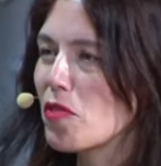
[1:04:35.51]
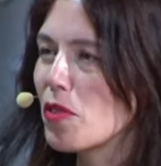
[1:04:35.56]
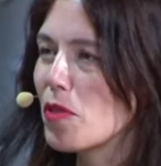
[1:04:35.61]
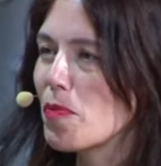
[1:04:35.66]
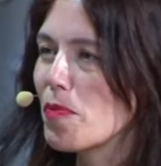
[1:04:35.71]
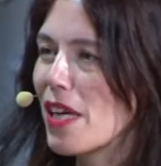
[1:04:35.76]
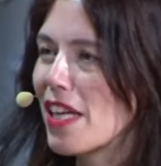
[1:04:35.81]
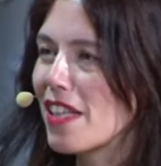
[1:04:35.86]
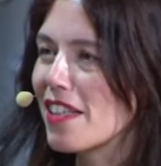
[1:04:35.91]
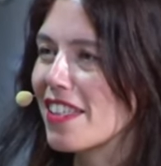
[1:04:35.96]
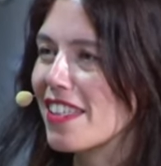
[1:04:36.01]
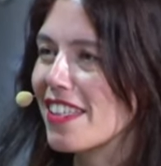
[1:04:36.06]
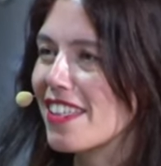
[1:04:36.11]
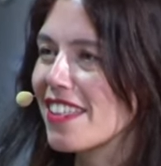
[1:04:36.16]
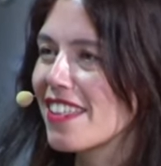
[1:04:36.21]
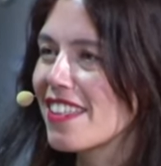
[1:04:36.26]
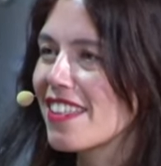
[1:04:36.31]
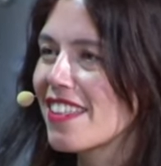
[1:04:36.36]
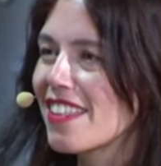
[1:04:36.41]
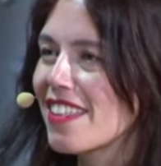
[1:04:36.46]

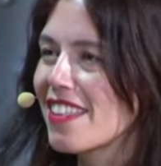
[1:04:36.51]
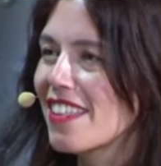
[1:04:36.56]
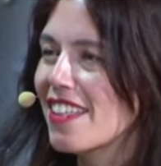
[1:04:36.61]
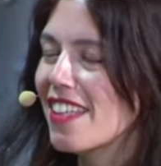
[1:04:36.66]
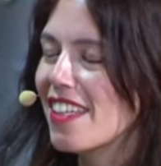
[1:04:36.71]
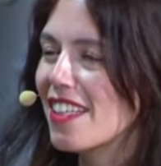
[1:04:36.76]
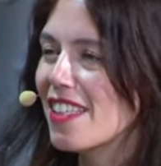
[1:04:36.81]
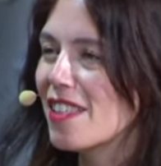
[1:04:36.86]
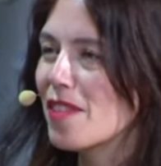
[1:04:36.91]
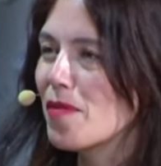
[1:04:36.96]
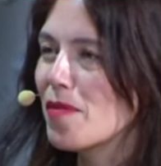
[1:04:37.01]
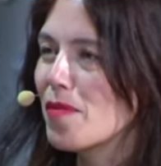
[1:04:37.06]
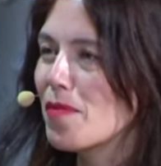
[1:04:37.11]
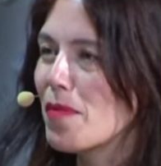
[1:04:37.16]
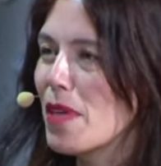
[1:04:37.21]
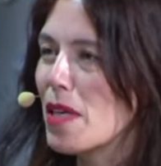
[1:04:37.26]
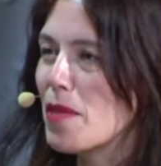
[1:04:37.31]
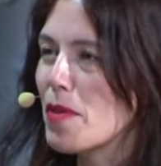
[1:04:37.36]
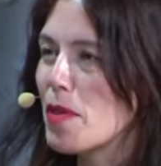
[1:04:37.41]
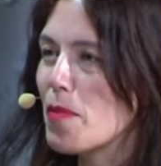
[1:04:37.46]
rebelling
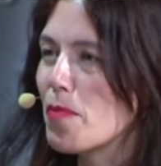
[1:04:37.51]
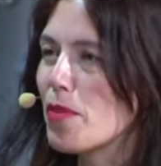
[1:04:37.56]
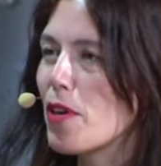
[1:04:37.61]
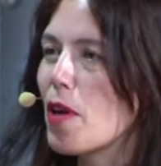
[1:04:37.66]
and maybe